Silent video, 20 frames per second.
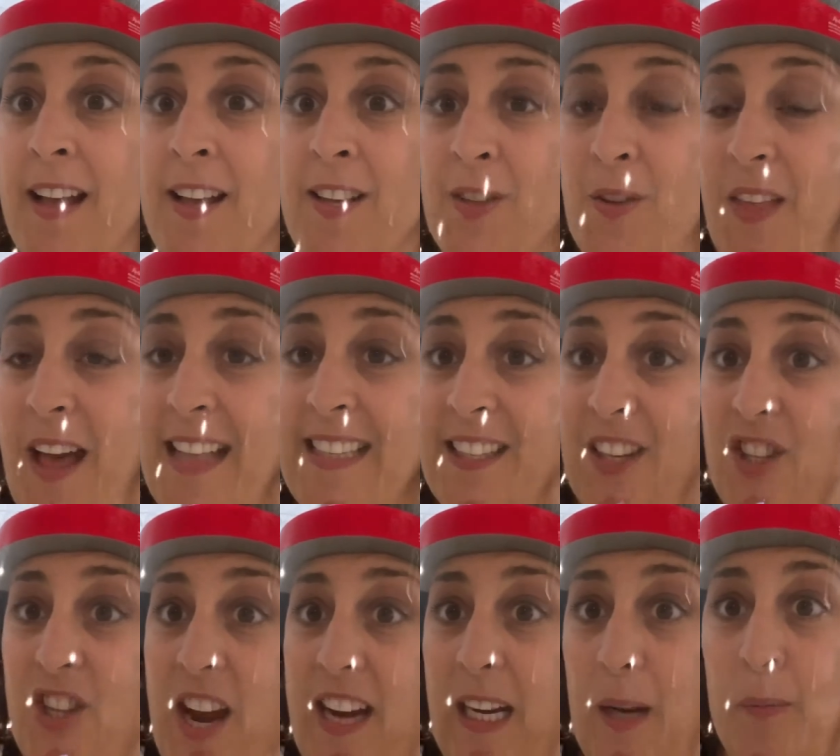So that's the
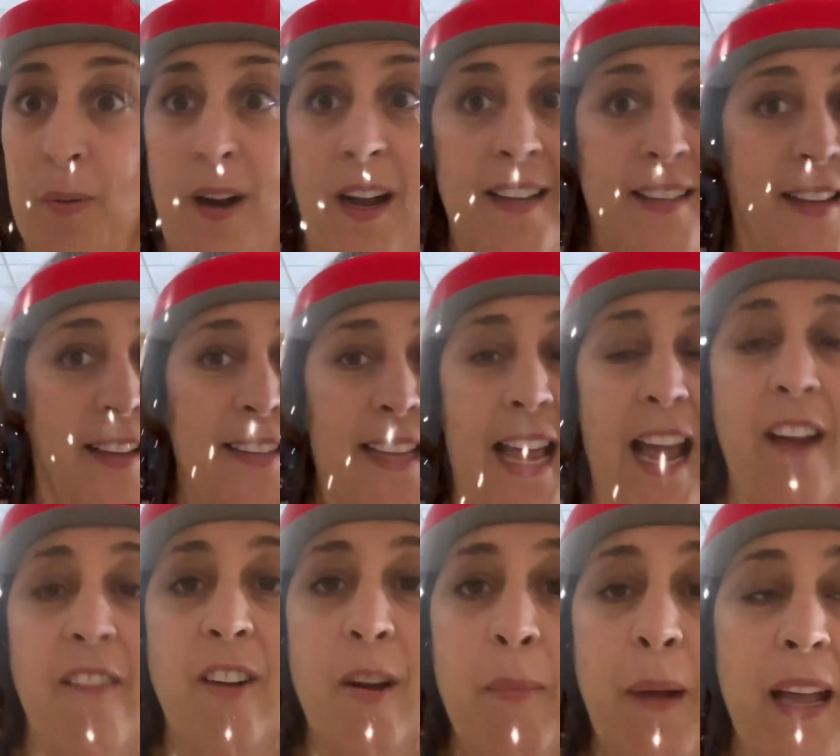check-in process.
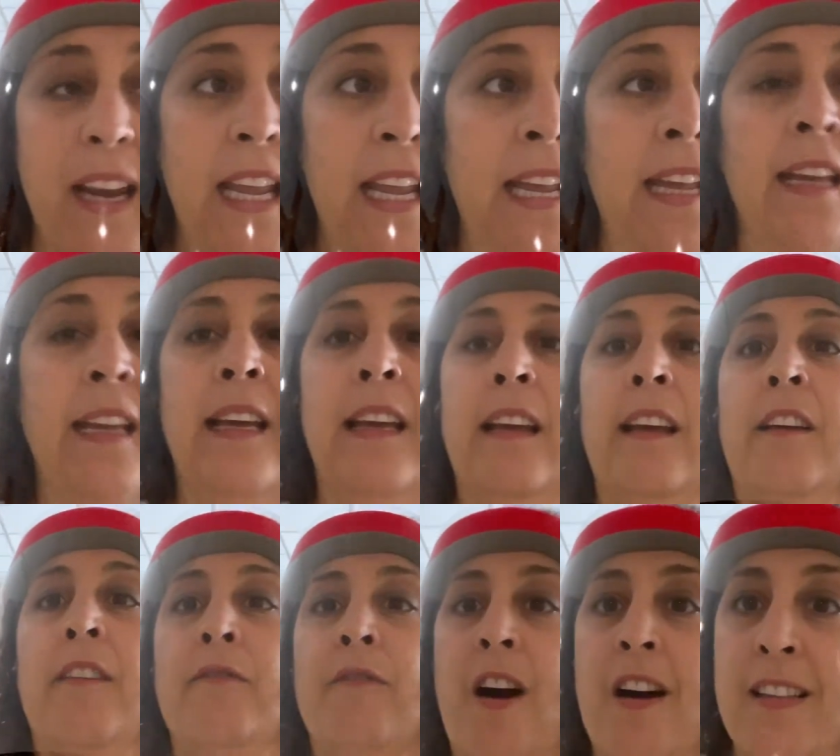Everybody,
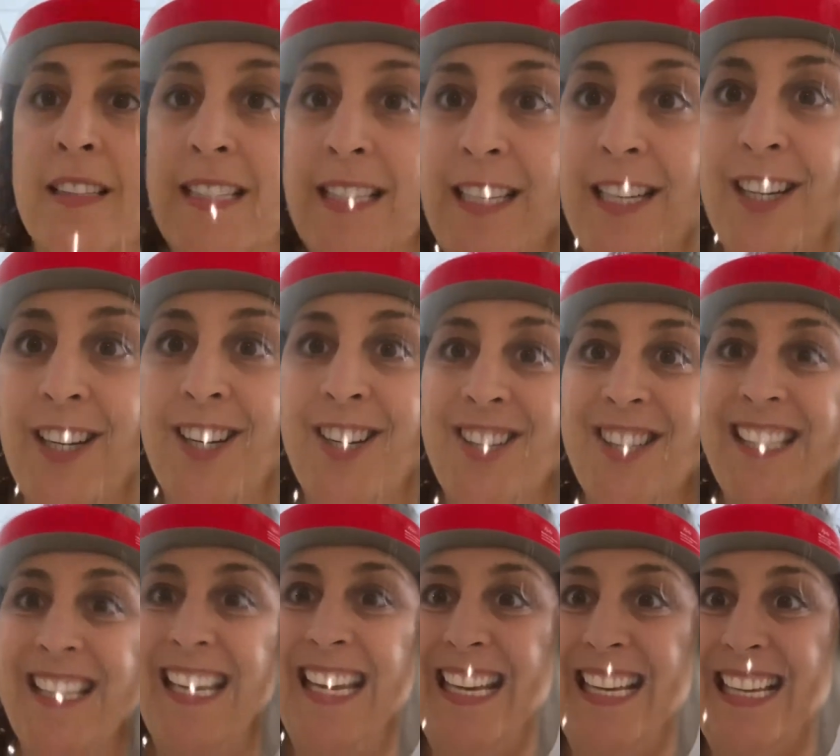volunteers,
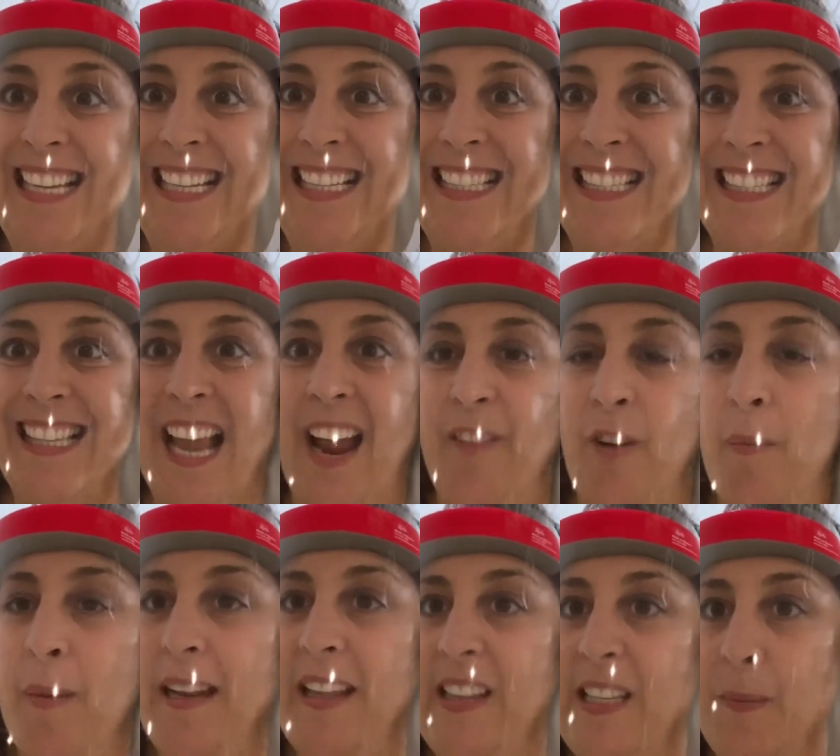kids,
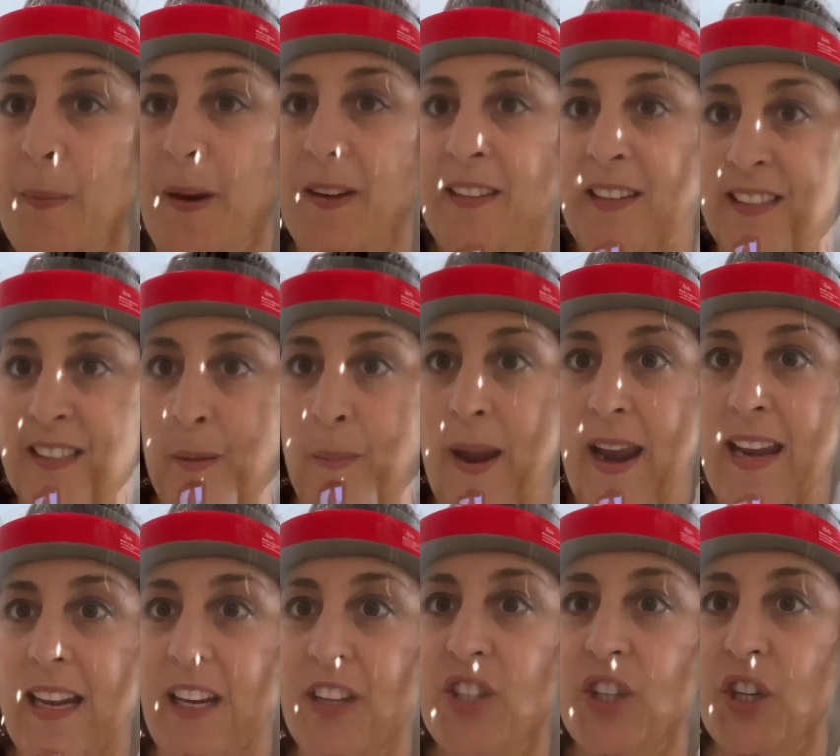everybody that's
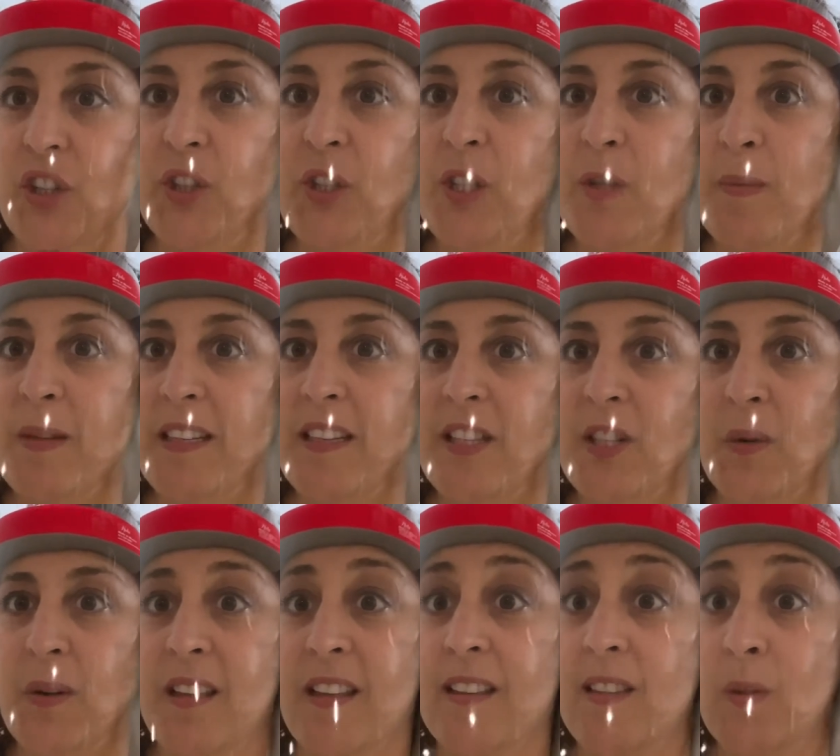participating in children's
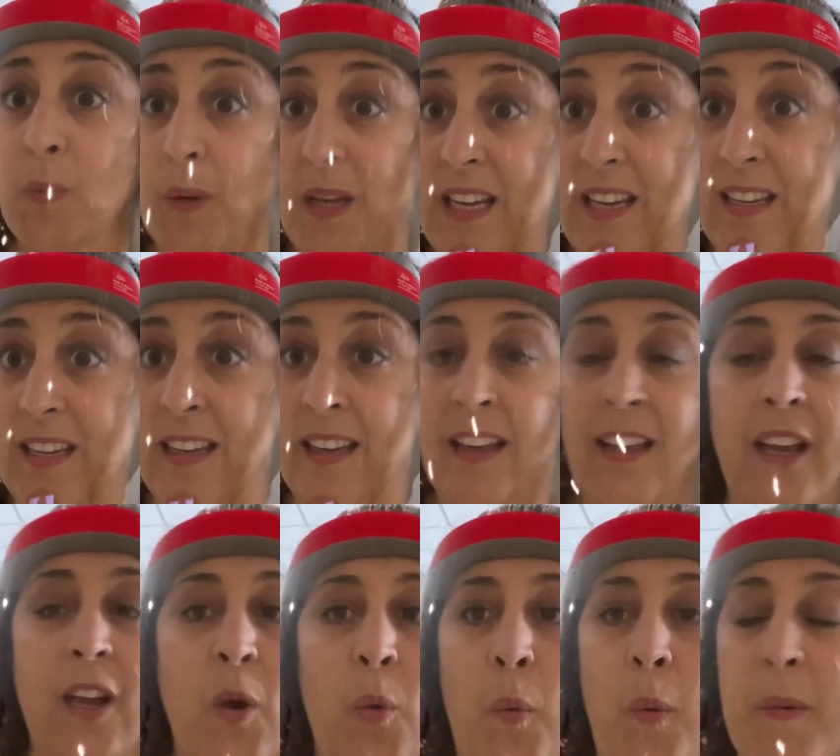ministry this week,
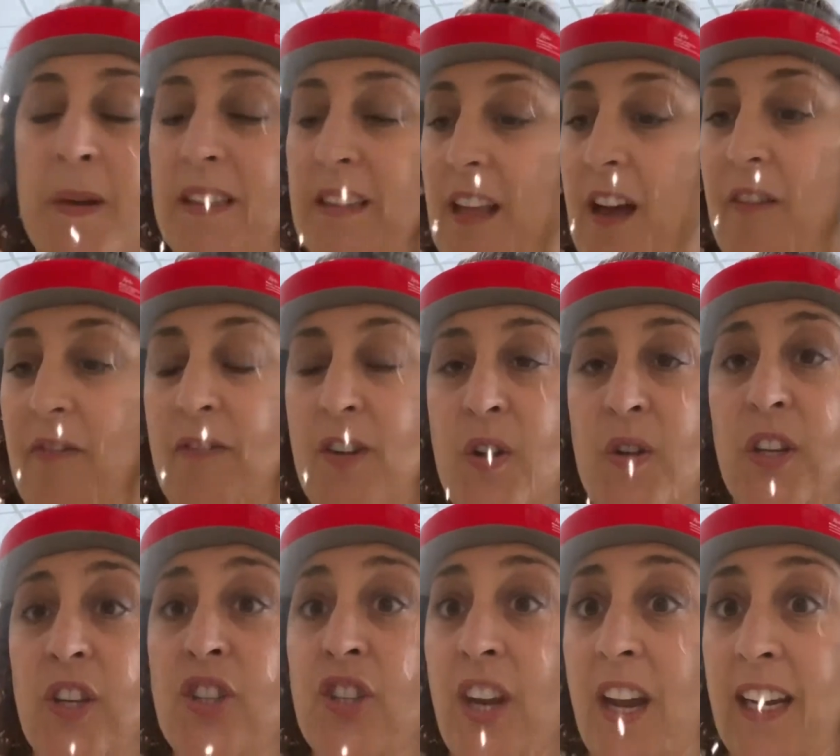we would love for you to
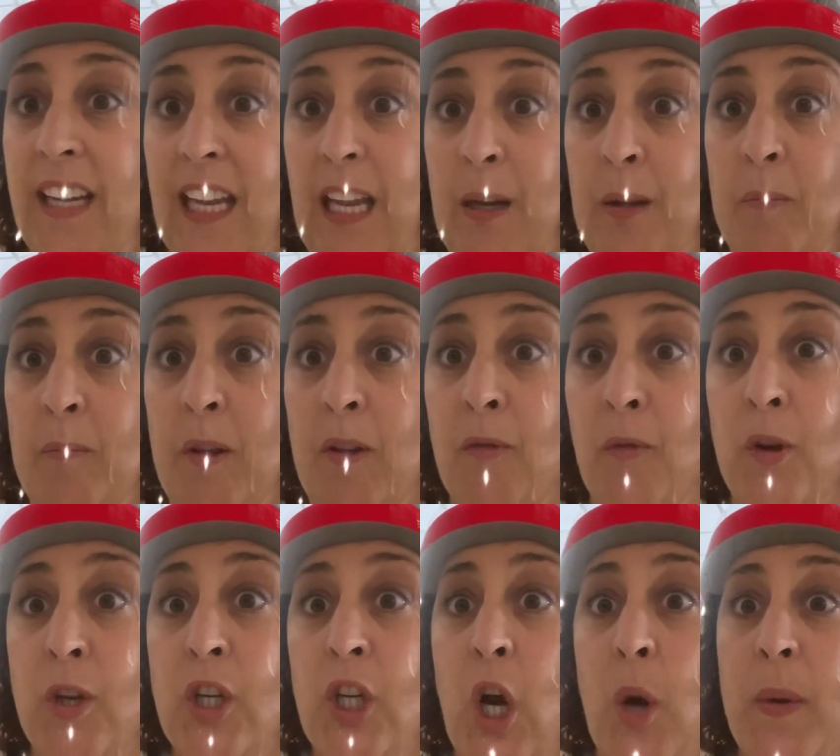check in before
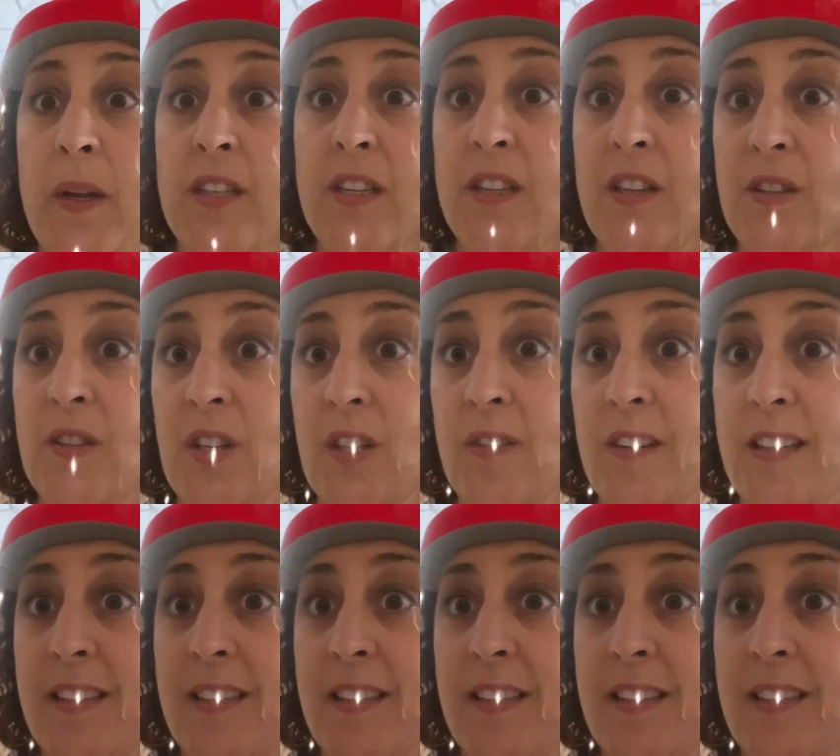you go into the service